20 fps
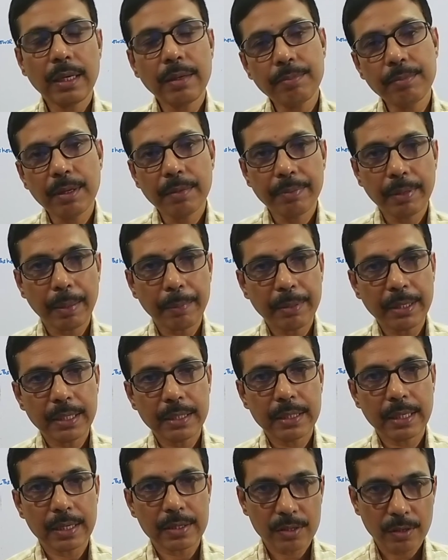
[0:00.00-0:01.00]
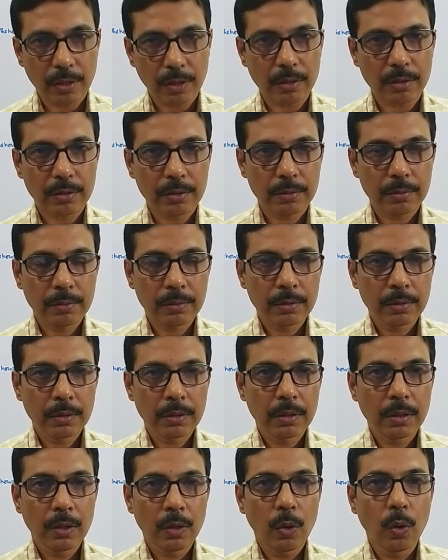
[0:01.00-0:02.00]
if the family does not
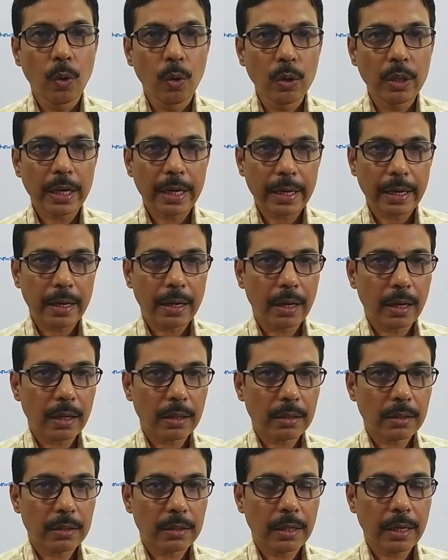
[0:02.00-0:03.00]
hold the cat